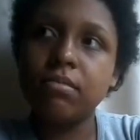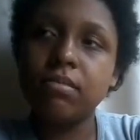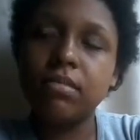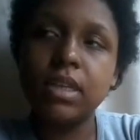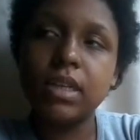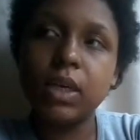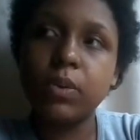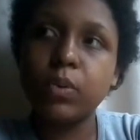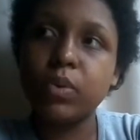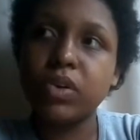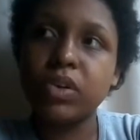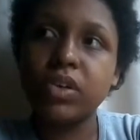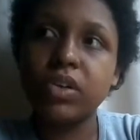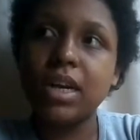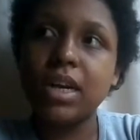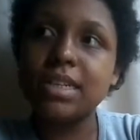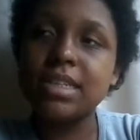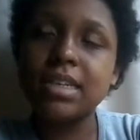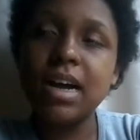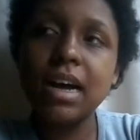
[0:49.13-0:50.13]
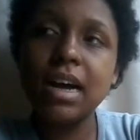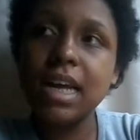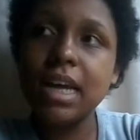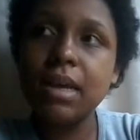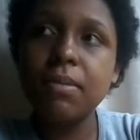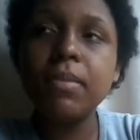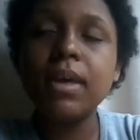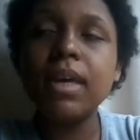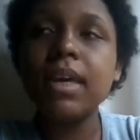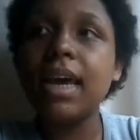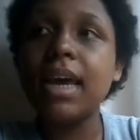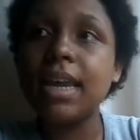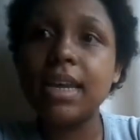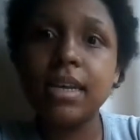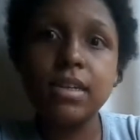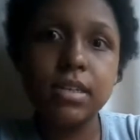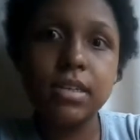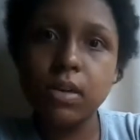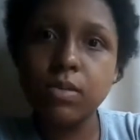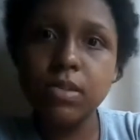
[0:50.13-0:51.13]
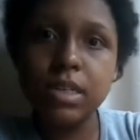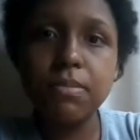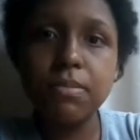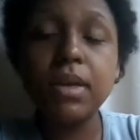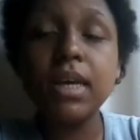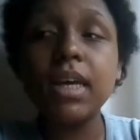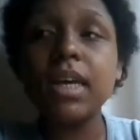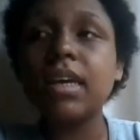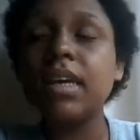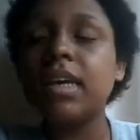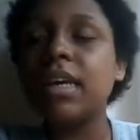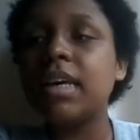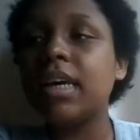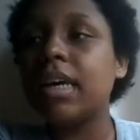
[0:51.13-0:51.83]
They were attacking me and insulting me.